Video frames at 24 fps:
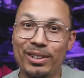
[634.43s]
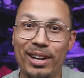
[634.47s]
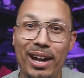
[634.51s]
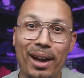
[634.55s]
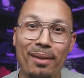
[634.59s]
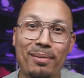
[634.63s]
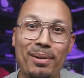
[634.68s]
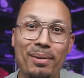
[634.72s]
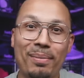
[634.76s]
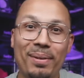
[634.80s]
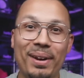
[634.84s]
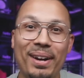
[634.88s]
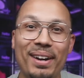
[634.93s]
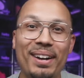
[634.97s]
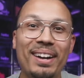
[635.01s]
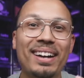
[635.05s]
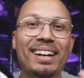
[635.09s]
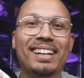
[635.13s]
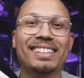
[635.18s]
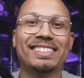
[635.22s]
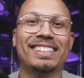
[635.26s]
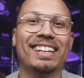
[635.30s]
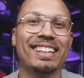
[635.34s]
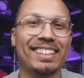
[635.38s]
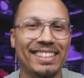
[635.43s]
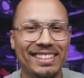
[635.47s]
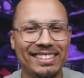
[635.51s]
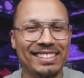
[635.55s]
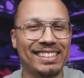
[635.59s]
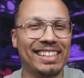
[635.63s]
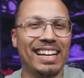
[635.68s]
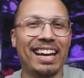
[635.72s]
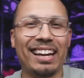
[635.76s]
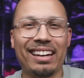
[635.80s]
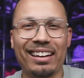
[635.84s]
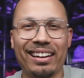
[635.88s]
you got me a pair? So this
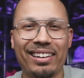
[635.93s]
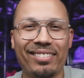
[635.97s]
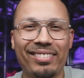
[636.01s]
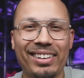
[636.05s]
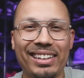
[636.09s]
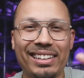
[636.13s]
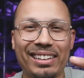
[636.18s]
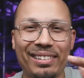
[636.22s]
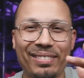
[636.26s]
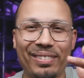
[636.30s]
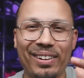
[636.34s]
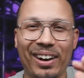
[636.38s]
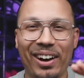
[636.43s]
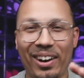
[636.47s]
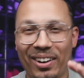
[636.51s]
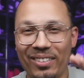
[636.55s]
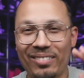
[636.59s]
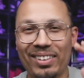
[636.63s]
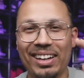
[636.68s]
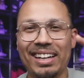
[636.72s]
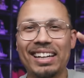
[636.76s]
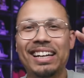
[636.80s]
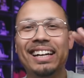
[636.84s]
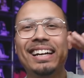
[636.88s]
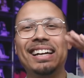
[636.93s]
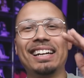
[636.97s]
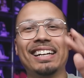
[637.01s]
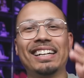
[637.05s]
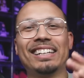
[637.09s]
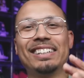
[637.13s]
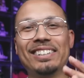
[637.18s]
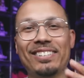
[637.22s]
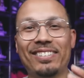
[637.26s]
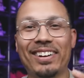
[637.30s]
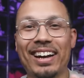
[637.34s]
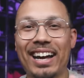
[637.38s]
is kind of convenient for her, but
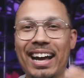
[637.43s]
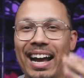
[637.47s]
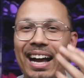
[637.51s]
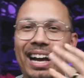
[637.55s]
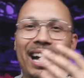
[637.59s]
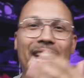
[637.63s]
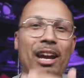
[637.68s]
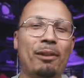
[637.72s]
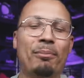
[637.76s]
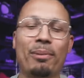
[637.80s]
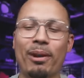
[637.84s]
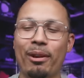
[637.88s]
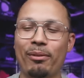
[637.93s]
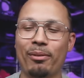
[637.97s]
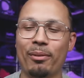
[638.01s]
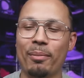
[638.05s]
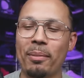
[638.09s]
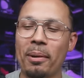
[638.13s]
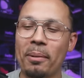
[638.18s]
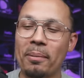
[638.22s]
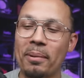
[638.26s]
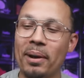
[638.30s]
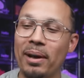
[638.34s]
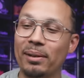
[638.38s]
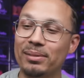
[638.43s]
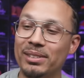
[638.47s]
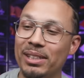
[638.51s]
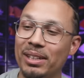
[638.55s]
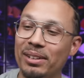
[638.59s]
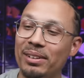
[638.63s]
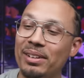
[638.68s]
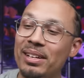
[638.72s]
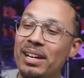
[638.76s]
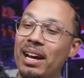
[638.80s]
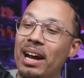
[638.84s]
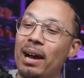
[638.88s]
either way, I got a pair for my mom,
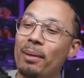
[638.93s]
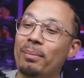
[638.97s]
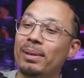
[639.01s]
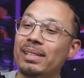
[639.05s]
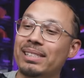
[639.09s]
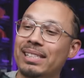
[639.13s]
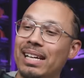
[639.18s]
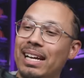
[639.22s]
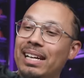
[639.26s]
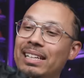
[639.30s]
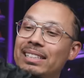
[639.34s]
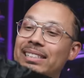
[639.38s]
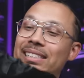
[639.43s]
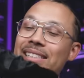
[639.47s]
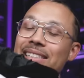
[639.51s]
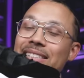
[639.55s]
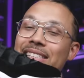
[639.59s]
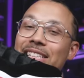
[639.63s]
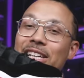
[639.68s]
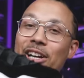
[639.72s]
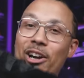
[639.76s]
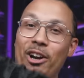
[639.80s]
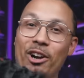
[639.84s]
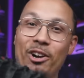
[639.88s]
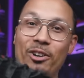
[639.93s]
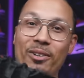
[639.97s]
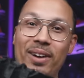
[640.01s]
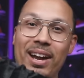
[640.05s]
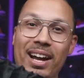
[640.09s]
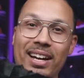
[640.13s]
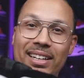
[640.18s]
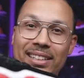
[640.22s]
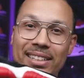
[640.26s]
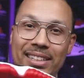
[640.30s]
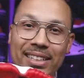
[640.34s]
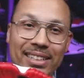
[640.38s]
so I'm excited to see her
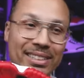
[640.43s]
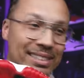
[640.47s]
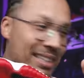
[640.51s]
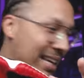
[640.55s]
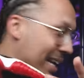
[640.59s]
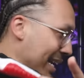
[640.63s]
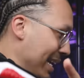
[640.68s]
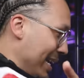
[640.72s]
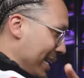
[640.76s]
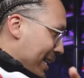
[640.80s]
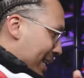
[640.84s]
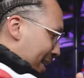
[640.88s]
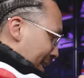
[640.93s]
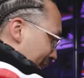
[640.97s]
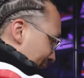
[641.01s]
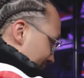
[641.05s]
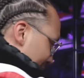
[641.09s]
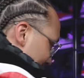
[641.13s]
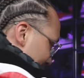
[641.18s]
rock these. And